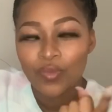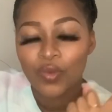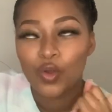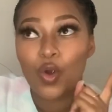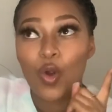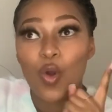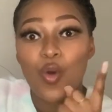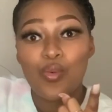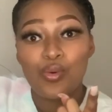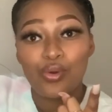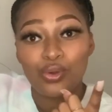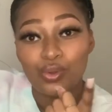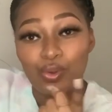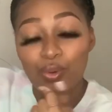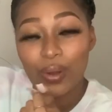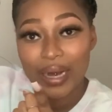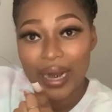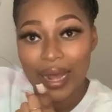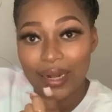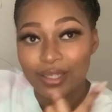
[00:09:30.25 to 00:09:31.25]
Go Ubuntu
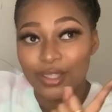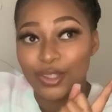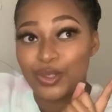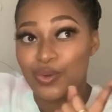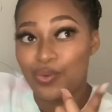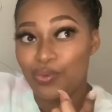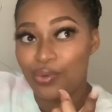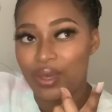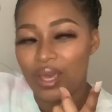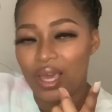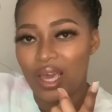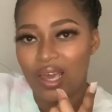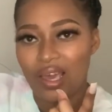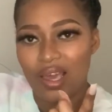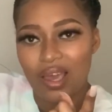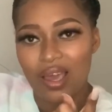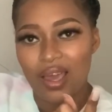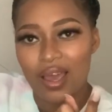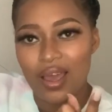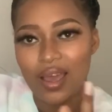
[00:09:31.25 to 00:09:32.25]
Grau, UK.
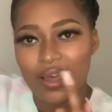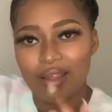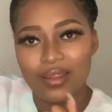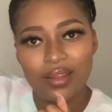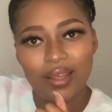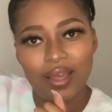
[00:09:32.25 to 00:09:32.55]
And